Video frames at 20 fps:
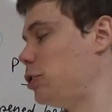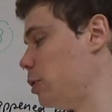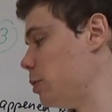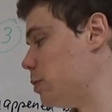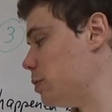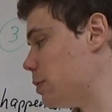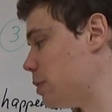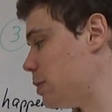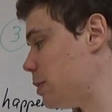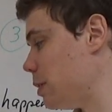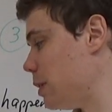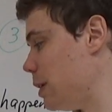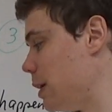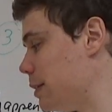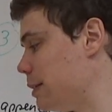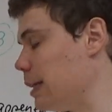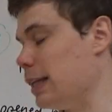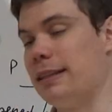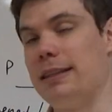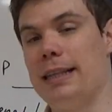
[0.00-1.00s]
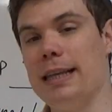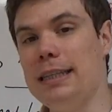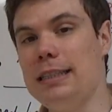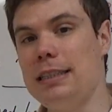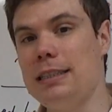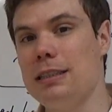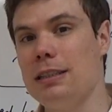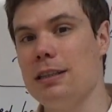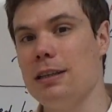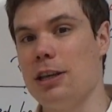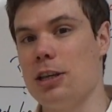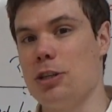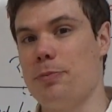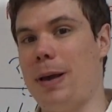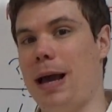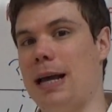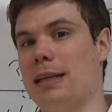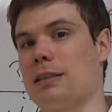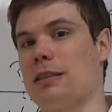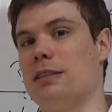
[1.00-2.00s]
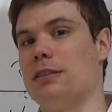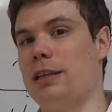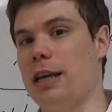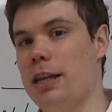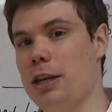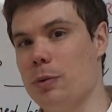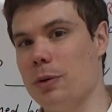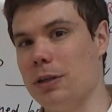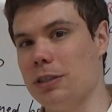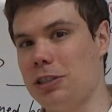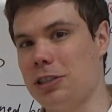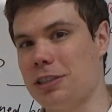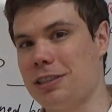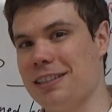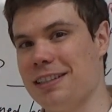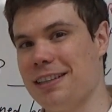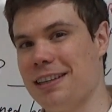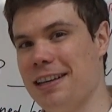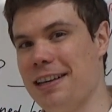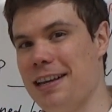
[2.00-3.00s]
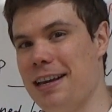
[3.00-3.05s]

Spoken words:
students that this is past continuous,